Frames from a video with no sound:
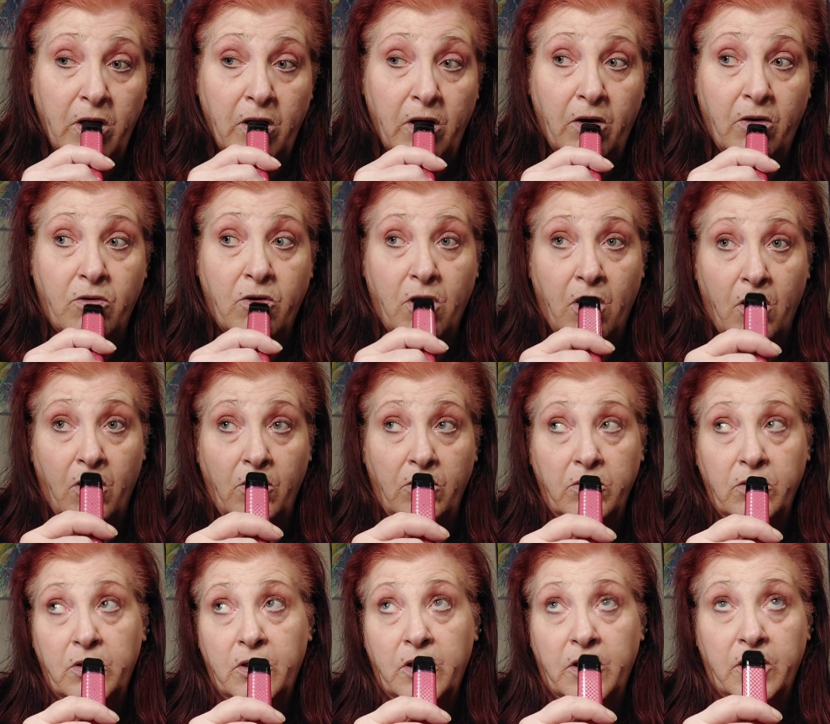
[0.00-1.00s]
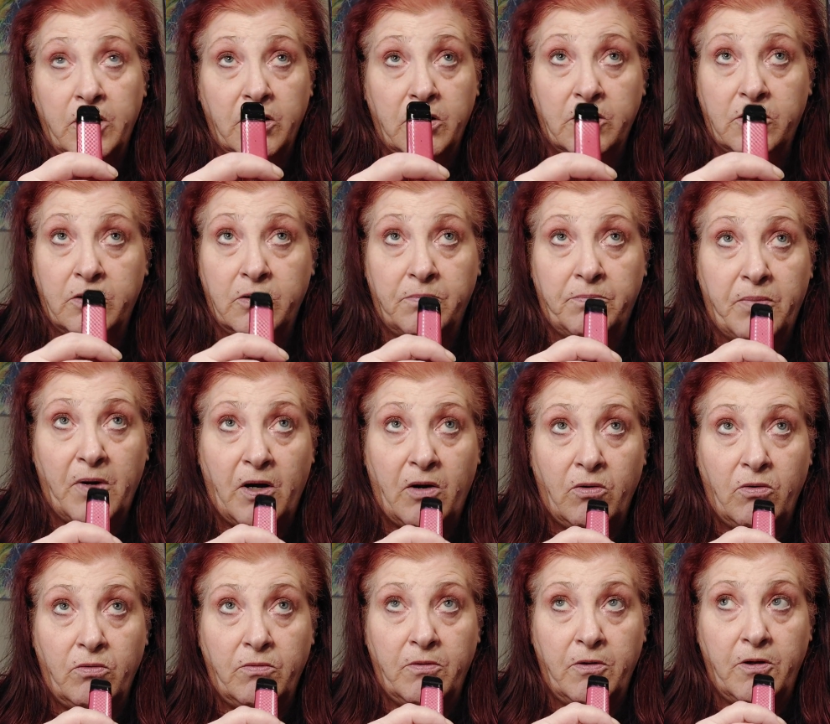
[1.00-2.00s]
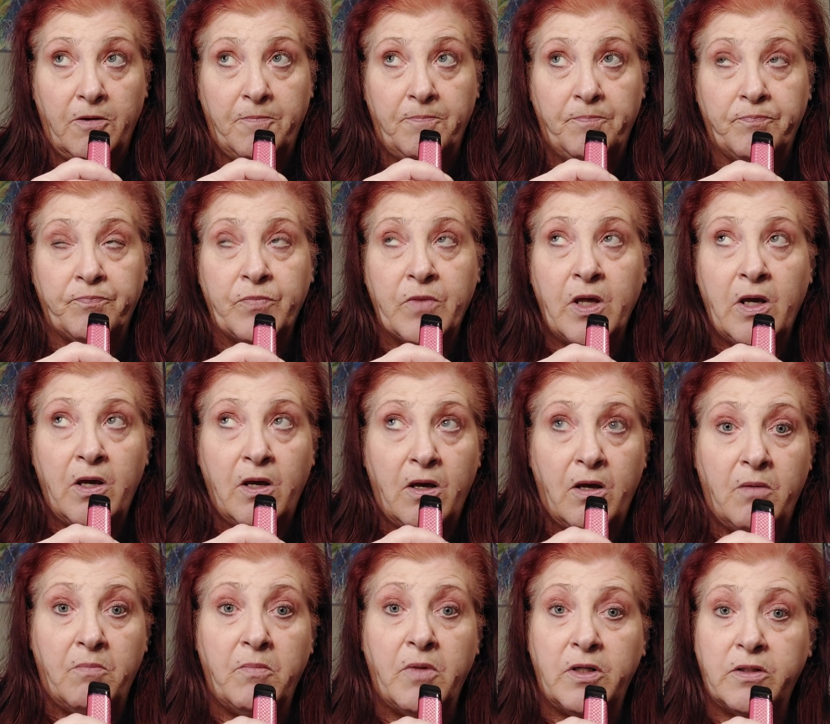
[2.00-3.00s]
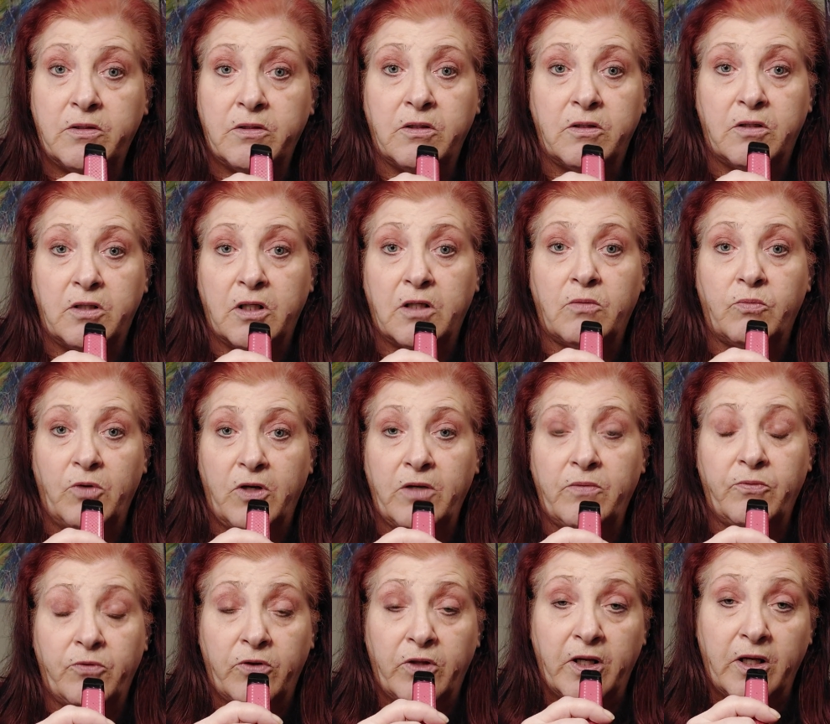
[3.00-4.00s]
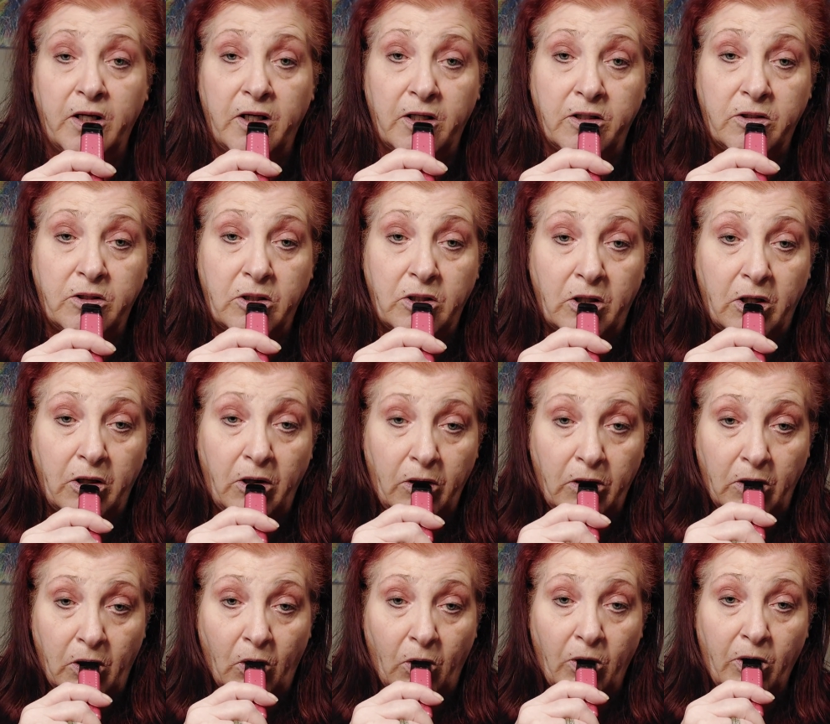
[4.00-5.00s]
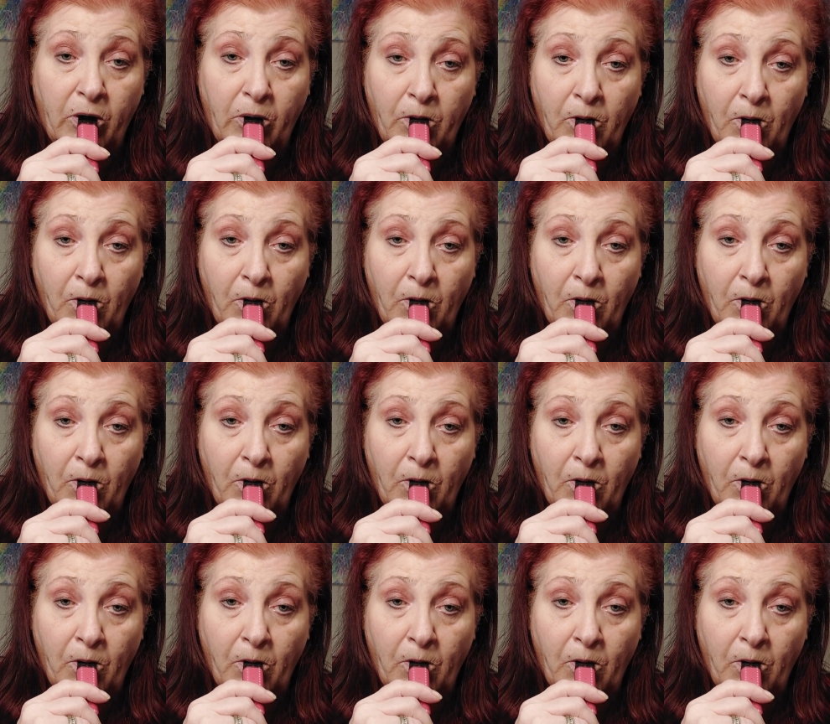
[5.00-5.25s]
I'll call, and it's about a month to six weeks before they can get you in. So